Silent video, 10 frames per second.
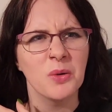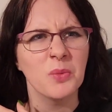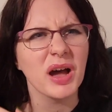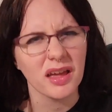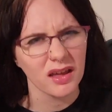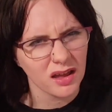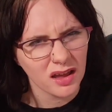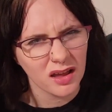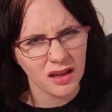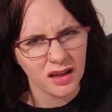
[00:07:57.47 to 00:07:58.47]
What?
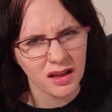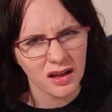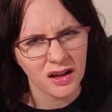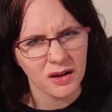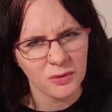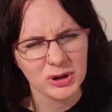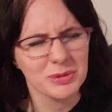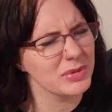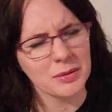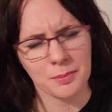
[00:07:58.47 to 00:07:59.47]
What do you
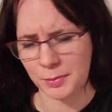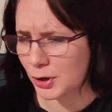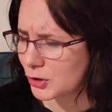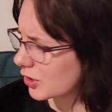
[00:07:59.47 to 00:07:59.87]
mean a murder